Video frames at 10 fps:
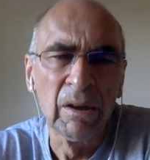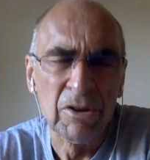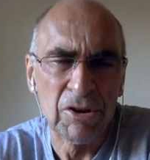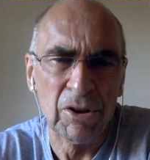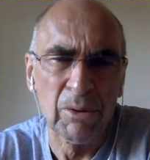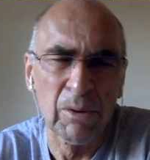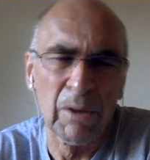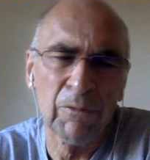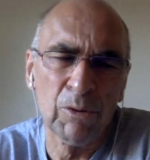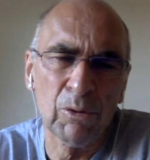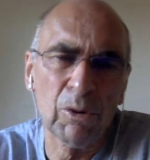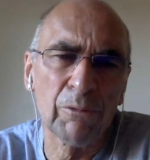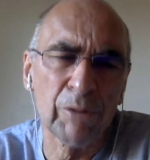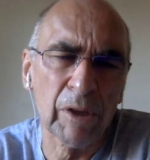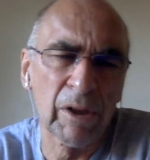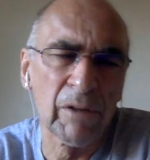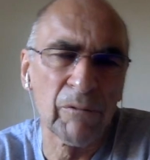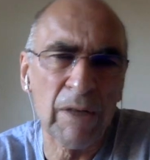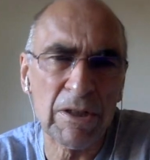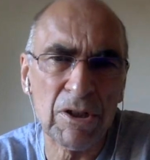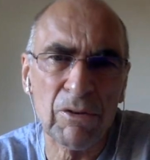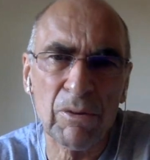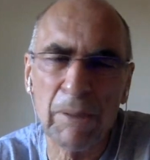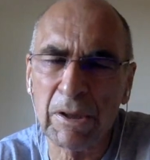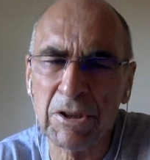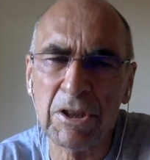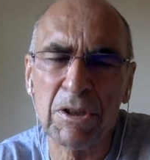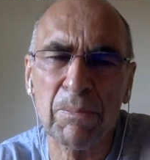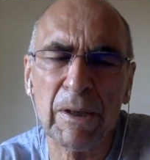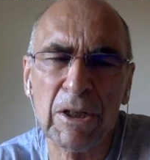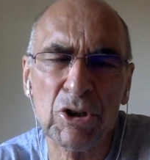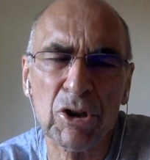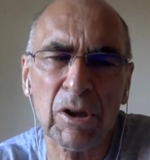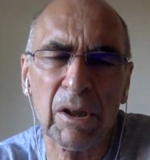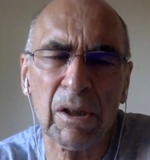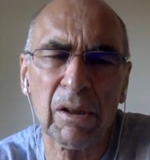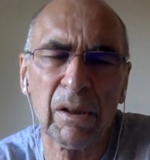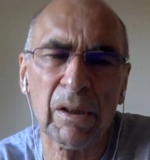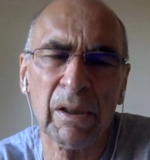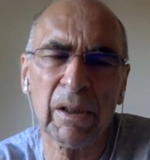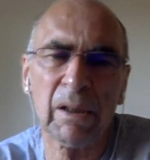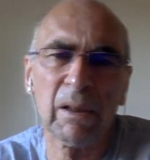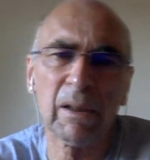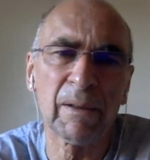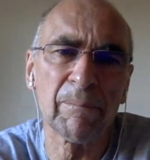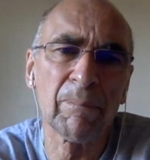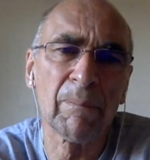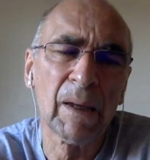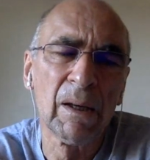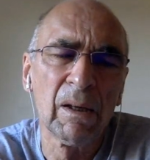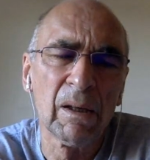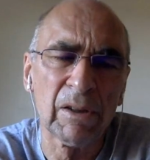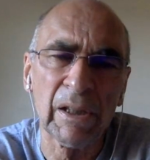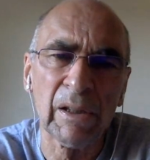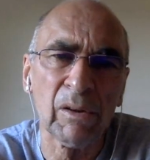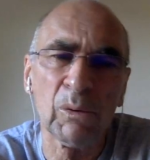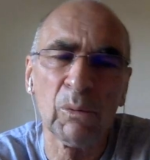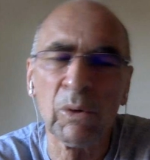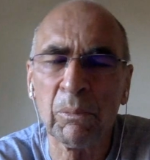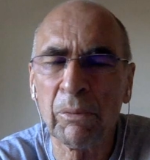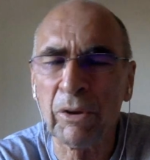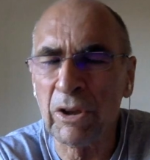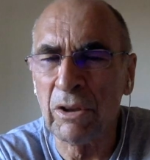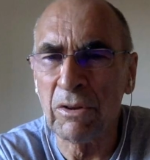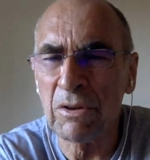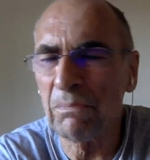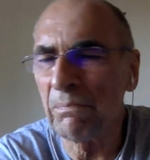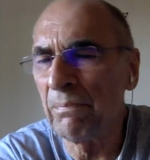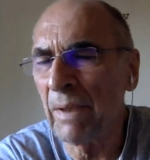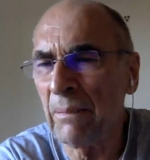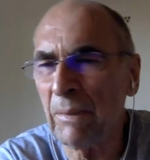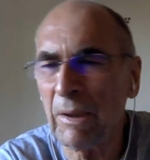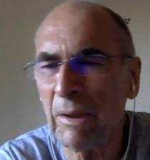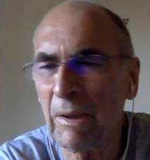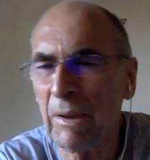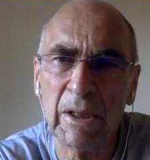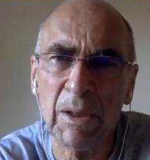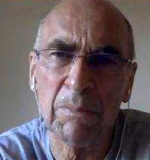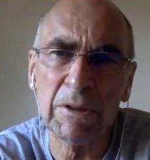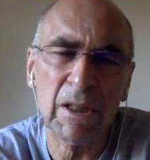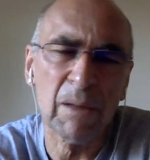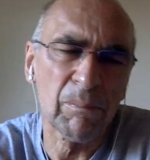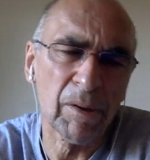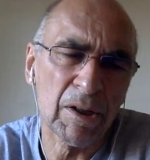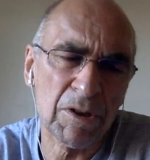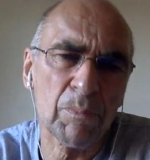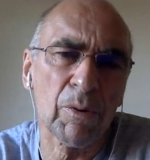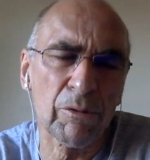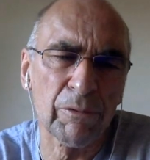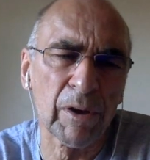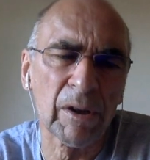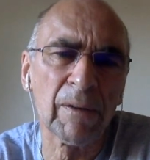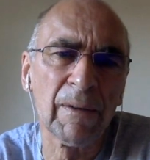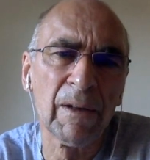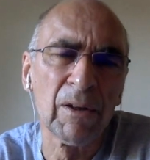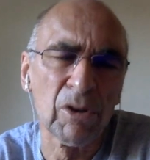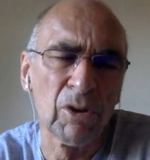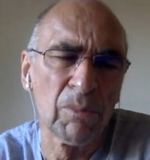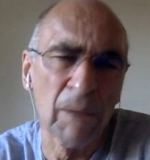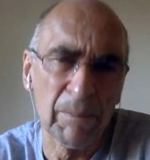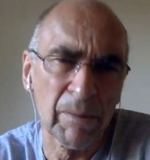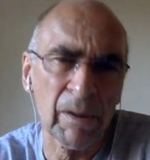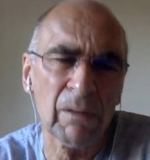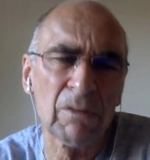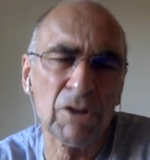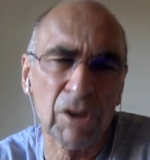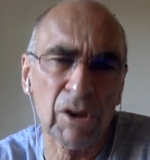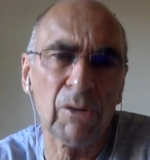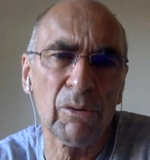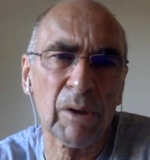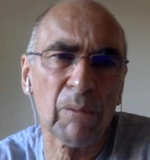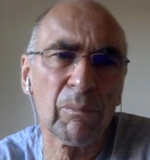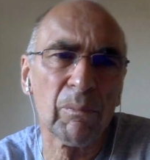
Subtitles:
So if you're offering an investor a participation in a deal that would produce maybe 20% plus profit, you might be securing